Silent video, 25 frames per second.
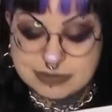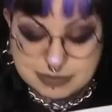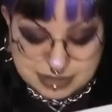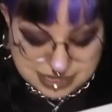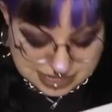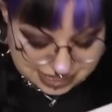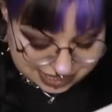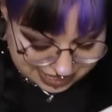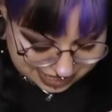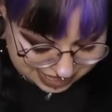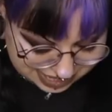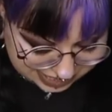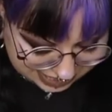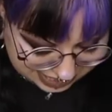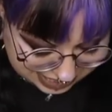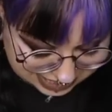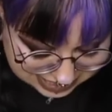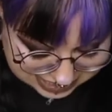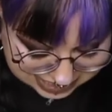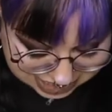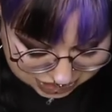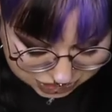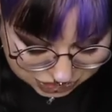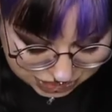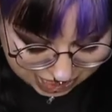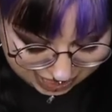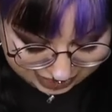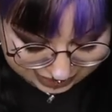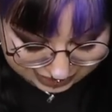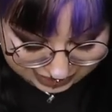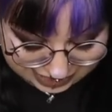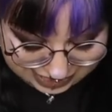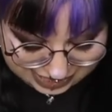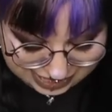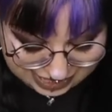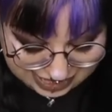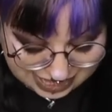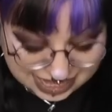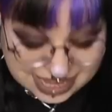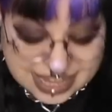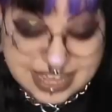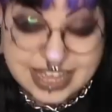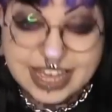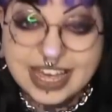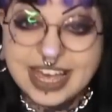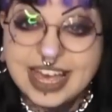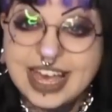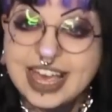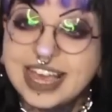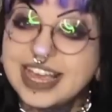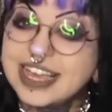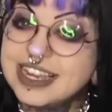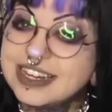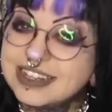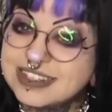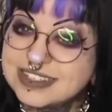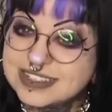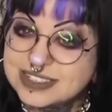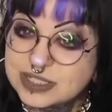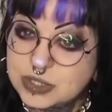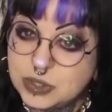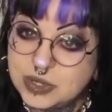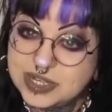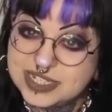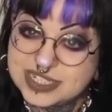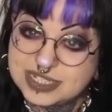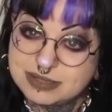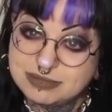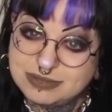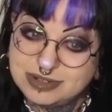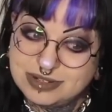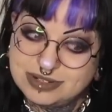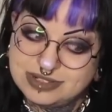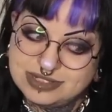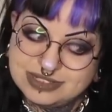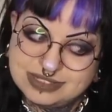me and against the jacket, it looks quite small.